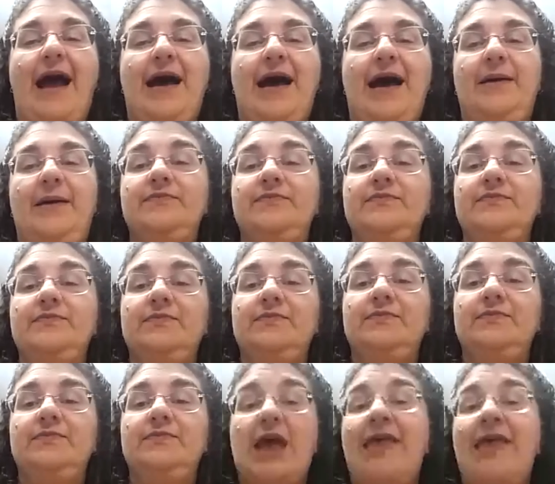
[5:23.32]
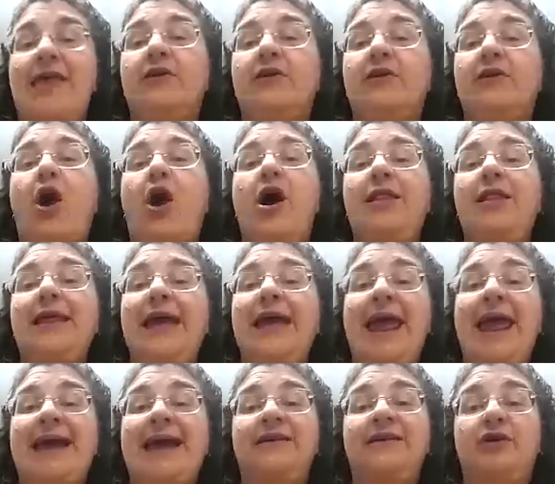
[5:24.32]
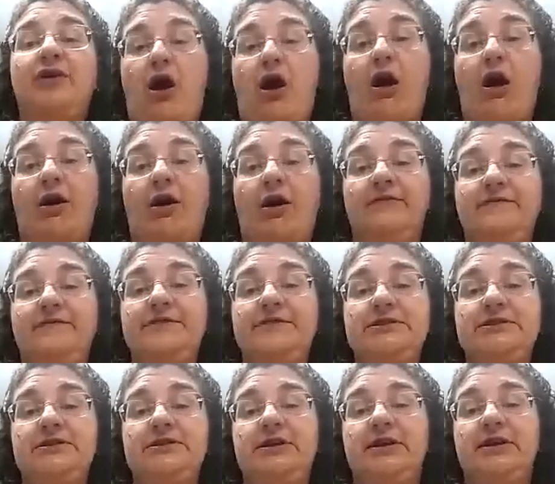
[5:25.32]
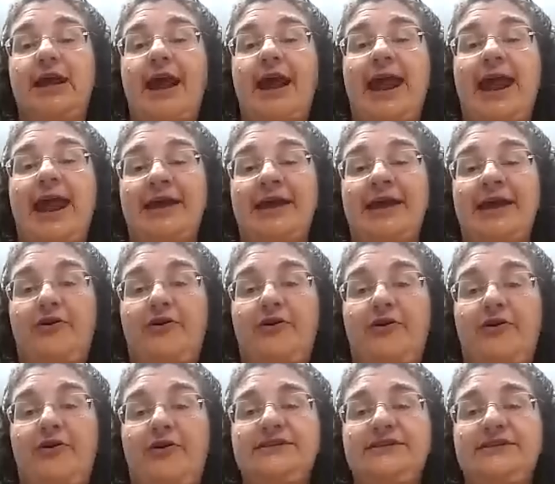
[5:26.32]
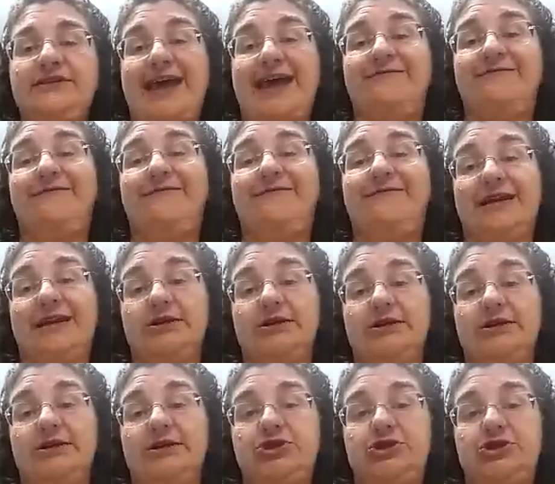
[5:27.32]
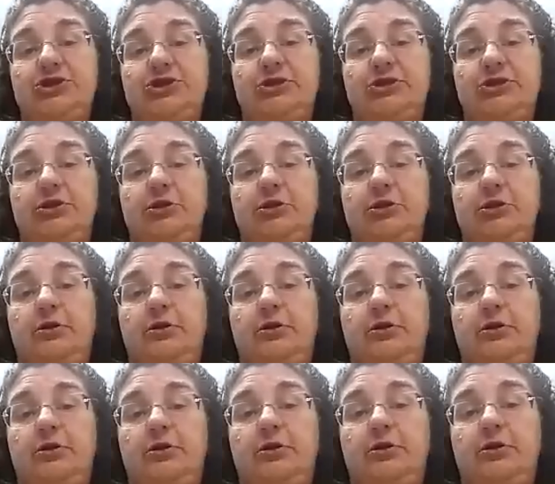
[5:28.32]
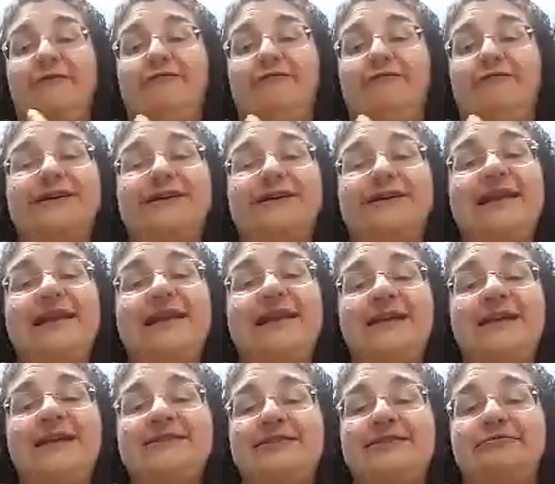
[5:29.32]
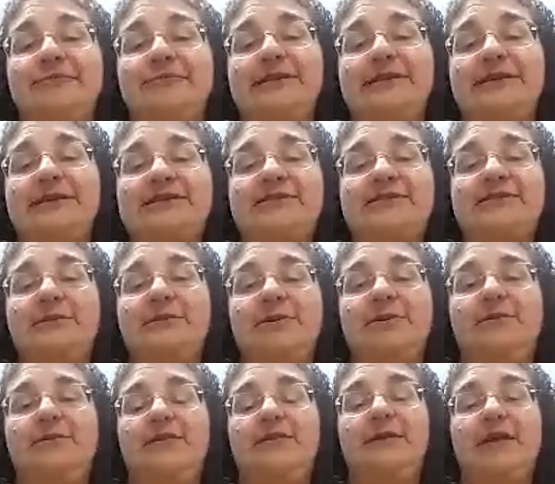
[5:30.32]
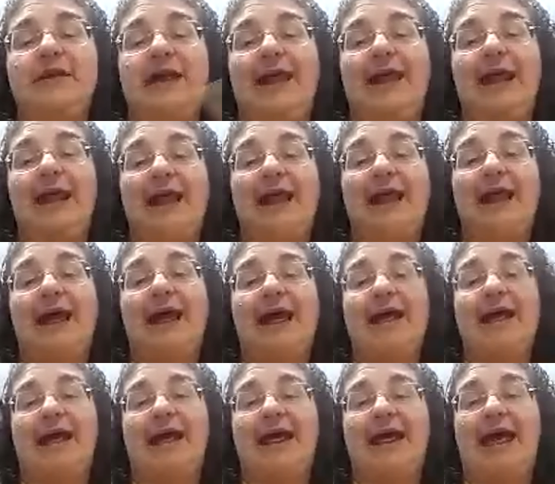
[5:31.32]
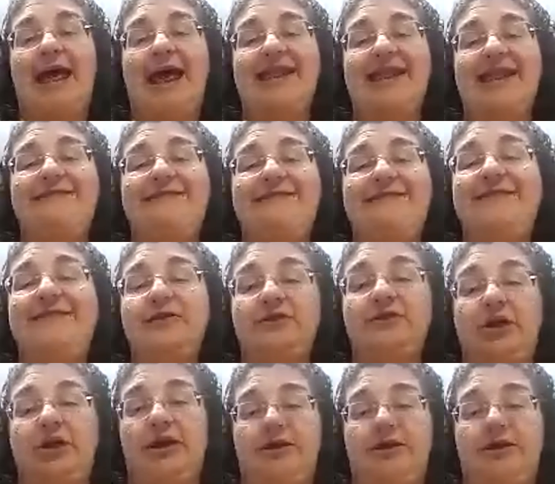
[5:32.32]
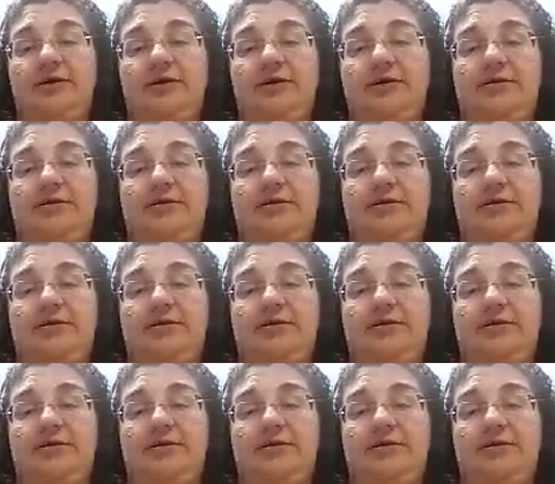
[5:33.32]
And they're all hand carved, handcrafted, hand finished. They're really nice. They're really smooth, and they feel good.